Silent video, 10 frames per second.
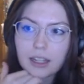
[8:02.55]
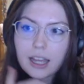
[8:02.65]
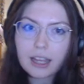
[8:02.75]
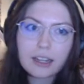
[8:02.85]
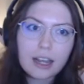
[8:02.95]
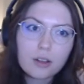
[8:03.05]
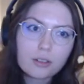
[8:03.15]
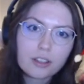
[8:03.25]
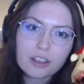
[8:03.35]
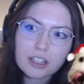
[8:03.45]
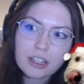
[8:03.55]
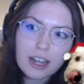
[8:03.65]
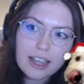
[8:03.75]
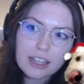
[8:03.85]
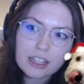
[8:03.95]
And now the
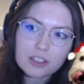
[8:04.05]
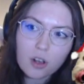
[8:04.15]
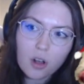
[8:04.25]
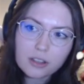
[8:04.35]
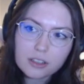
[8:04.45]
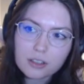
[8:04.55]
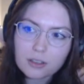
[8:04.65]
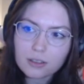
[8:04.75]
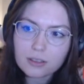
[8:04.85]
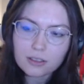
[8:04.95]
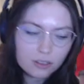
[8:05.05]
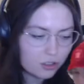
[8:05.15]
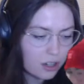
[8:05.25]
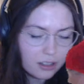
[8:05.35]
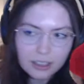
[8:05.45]
knight is also
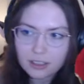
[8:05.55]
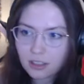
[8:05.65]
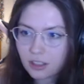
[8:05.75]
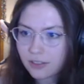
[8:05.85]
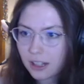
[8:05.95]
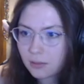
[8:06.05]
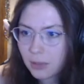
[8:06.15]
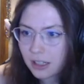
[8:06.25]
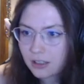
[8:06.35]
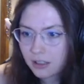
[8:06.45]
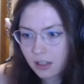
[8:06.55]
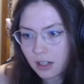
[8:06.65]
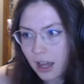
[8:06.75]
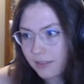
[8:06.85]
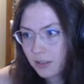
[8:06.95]
struggling to develop because it's going
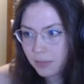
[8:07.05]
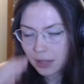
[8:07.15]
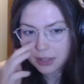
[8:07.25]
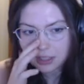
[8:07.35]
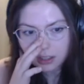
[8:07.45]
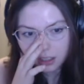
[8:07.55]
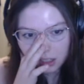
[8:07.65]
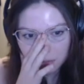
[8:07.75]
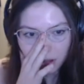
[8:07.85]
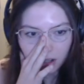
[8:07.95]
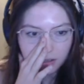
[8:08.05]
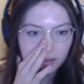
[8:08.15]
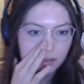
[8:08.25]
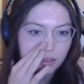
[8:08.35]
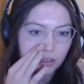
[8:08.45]
to have to babysit the c-pawn.
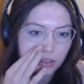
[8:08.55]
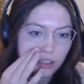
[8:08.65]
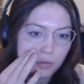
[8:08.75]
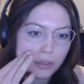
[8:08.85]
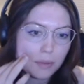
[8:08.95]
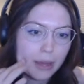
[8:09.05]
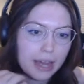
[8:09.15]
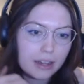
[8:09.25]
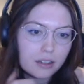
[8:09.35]
So it's just really bad.